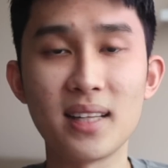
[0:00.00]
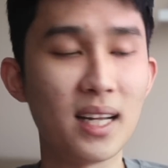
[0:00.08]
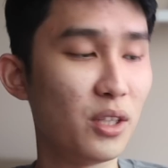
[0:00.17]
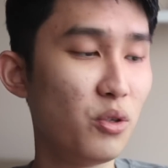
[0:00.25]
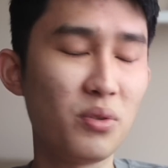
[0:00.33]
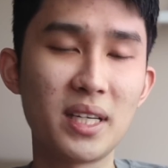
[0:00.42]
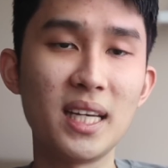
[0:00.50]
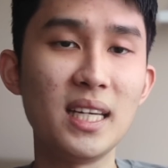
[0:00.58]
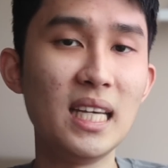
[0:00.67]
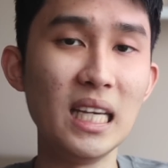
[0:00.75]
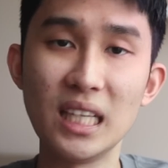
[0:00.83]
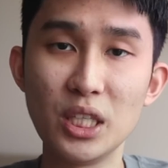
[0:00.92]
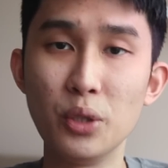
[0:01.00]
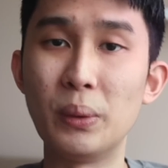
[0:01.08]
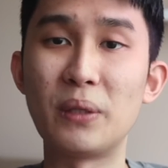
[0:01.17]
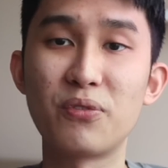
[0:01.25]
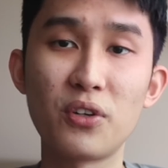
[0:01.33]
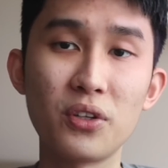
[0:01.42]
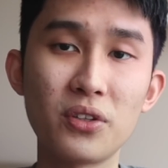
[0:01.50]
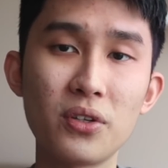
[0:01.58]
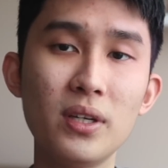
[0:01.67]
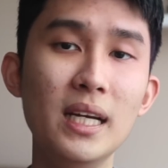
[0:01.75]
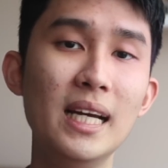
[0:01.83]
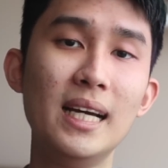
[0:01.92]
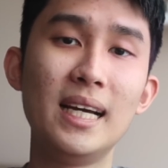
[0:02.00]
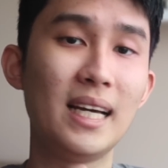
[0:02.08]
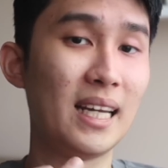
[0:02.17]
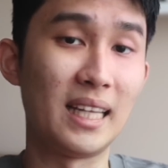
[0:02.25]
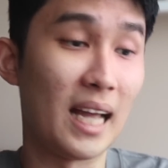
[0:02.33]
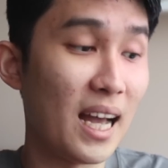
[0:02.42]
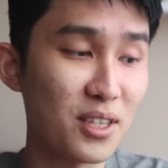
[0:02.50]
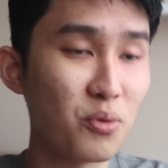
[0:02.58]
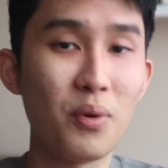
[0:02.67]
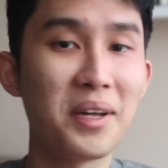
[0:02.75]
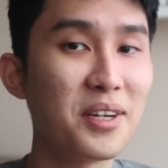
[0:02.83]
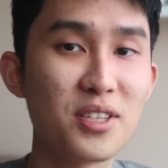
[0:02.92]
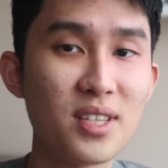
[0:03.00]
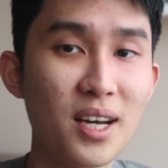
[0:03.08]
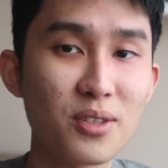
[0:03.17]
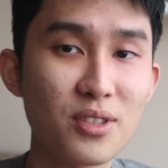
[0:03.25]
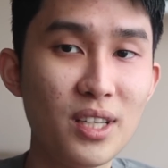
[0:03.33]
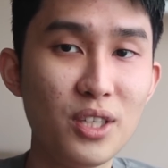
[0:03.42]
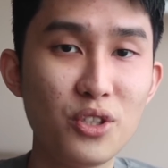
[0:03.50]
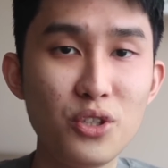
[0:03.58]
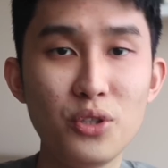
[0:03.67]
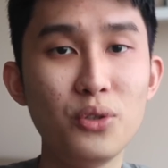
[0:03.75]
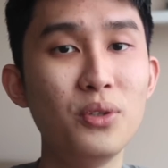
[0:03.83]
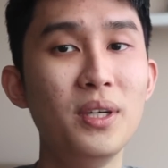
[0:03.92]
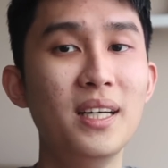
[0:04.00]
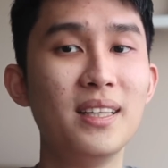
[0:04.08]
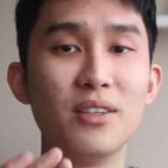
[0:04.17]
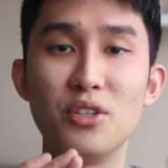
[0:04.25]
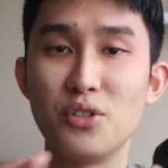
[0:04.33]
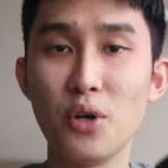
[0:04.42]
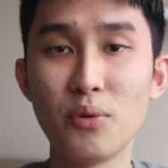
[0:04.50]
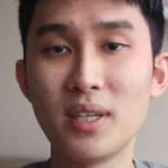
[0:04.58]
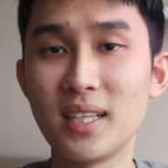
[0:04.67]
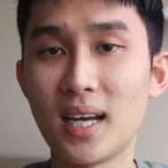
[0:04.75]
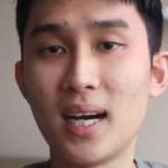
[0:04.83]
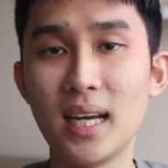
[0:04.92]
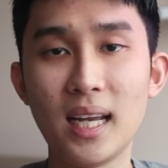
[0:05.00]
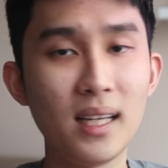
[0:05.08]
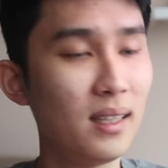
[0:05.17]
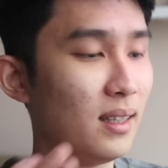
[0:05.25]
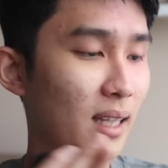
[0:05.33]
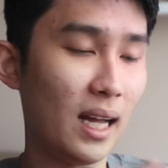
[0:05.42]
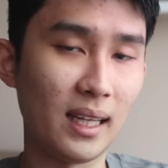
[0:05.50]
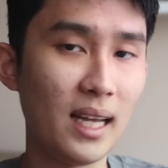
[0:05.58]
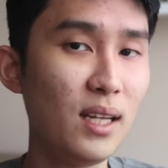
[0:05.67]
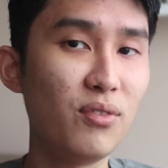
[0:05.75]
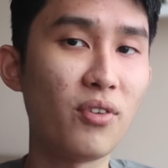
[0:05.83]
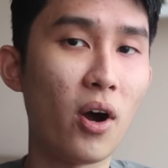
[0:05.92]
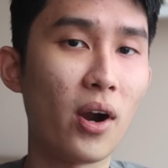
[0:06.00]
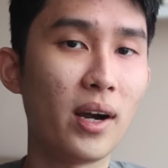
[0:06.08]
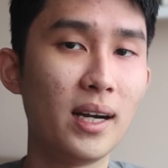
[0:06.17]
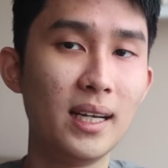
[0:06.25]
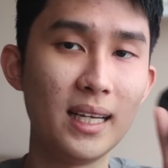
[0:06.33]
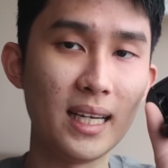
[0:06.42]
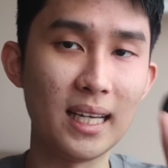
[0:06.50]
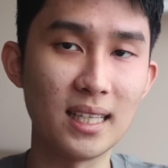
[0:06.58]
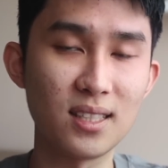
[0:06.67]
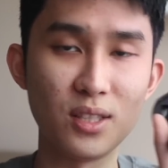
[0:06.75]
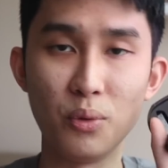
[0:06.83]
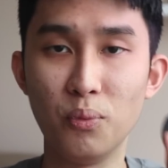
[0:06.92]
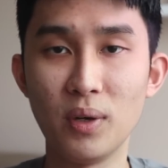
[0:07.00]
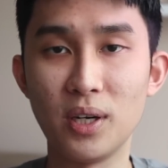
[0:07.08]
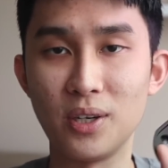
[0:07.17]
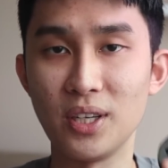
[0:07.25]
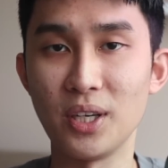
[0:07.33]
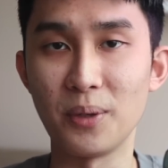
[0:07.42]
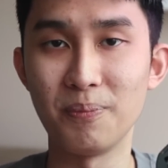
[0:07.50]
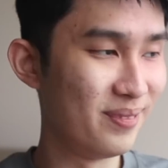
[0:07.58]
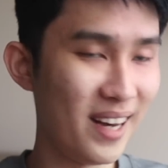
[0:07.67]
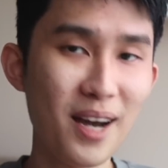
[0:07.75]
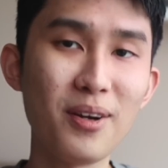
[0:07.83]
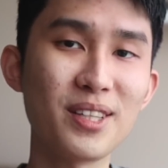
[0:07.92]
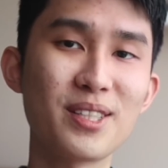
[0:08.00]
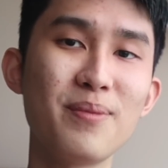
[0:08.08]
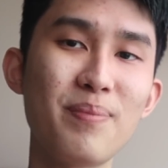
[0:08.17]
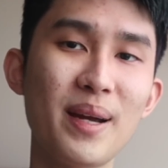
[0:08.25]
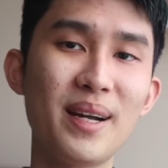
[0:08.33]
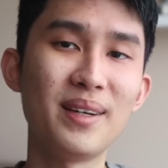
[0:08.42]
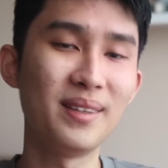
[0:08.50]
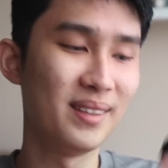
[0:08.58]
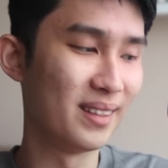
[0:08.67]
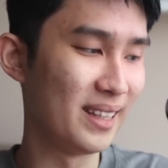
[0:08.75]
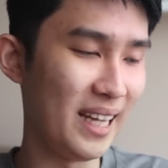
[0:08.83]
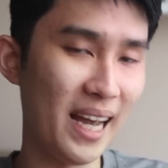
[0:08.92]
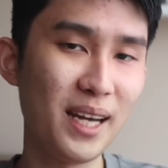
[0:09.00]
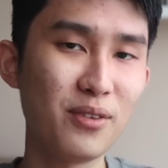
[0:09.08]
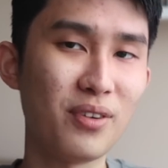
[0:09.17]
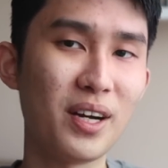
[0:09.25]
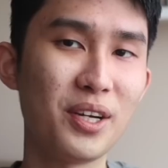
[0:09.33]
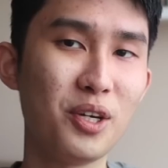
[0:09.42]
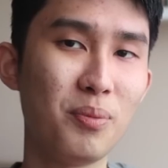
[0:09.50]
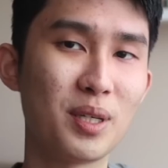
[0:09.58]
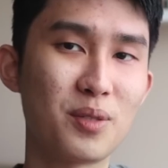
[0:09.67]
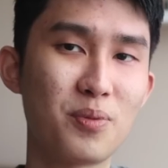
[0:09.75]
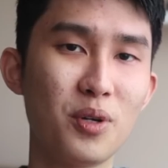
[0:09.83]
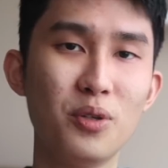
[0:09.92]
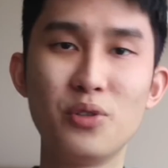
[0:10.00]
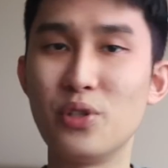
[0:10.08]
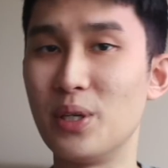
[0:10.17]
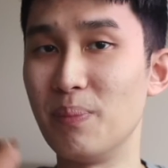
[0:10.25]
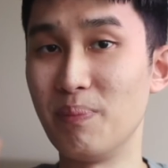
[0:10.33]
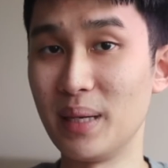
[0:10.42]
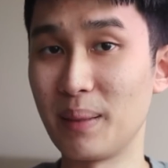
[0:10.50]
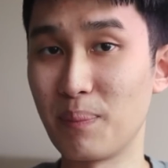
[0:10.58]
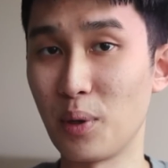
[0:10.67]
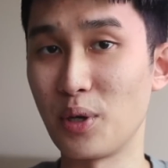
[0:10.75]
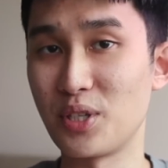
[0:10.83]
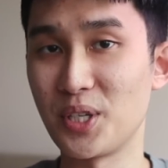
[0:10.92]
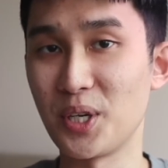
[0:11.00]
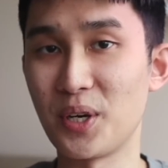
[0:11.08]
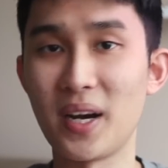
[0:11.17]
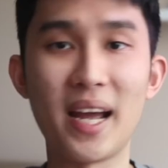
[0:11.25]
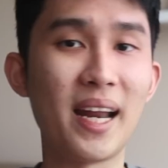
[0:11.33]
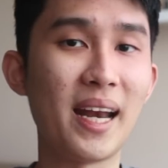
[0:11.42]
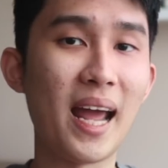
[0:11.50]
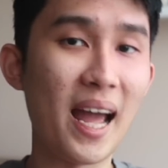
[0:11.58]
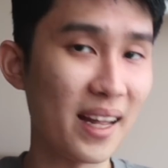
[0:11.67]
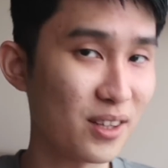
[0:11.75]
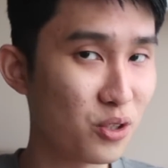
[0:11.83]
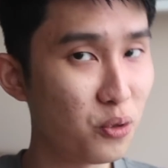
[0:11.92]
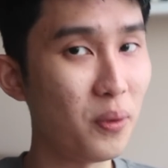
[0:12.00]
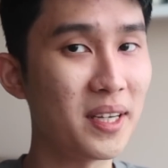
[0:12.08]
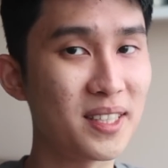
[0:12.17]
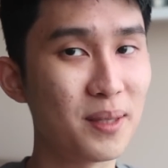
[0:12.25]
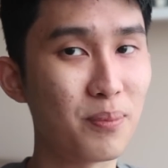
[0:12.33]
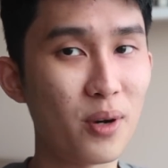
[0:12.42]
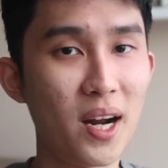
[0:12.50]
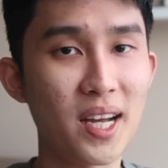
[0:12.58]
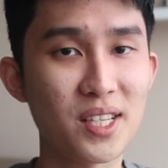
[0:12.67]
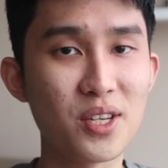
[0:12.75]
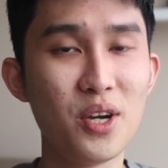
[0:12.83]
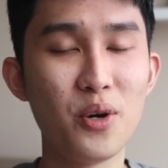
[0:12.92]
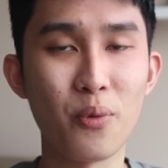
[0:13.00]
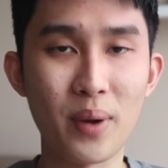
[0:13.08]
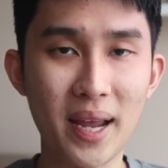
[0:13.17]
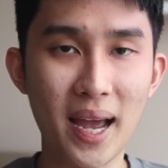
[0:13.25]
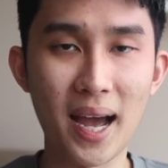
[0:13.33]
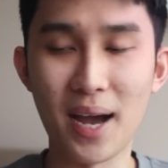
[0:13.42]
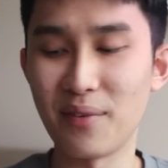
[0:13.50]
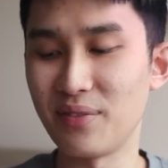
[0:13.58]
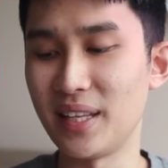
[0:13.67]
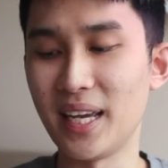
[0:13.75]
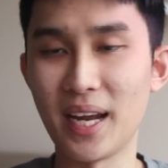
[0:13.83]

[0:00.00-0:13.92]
that you can EQ it further and it has a wider soundstage too, there's no denying that Edifier is the winner here. Now let's compare the Edifier NeoBuds Pro to the big boys here, and at twice the price we have the